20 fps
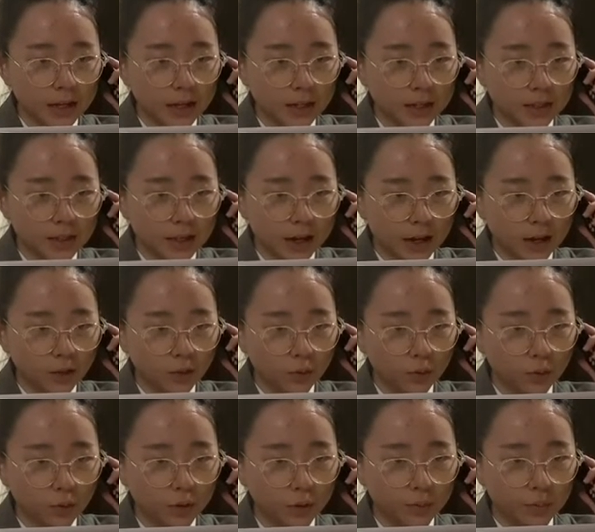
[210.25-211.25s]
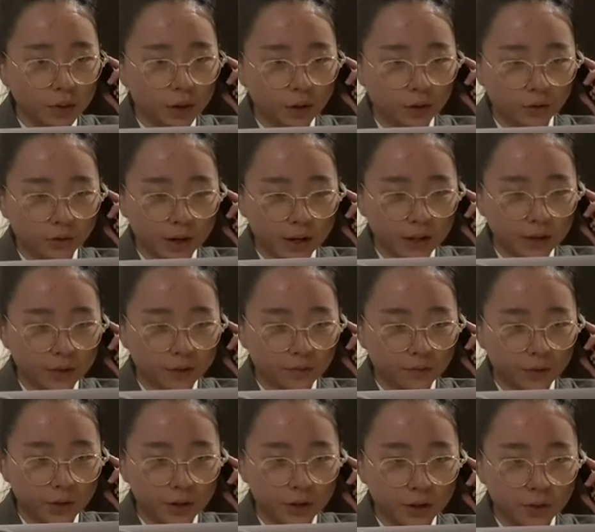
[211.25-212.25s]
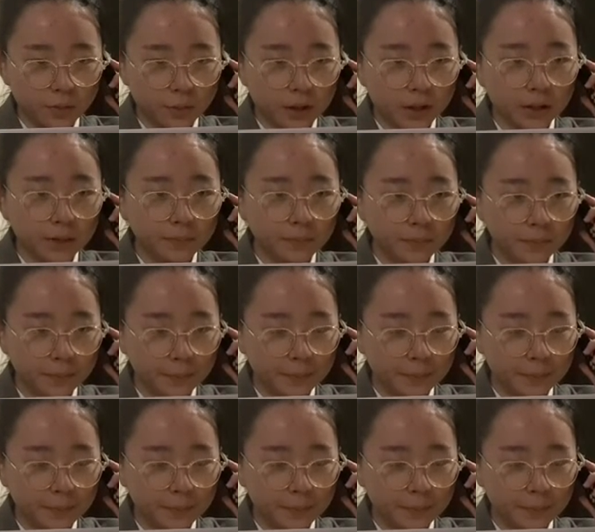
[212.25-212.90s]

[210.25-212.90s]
Is that would be alright for you, madam?